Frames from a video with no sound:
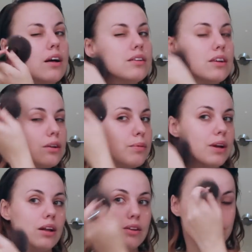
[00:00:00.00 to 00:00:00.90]
a little
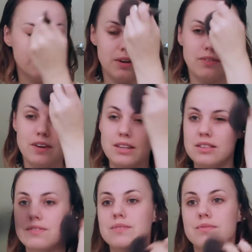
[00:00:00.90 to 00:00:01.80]
bit all over my
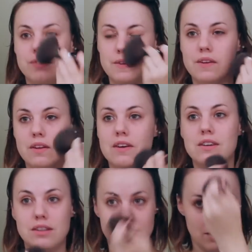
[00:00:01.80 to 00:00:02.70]
face if I'm feeling like
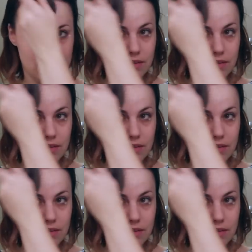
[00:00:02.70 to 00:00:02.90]
I need to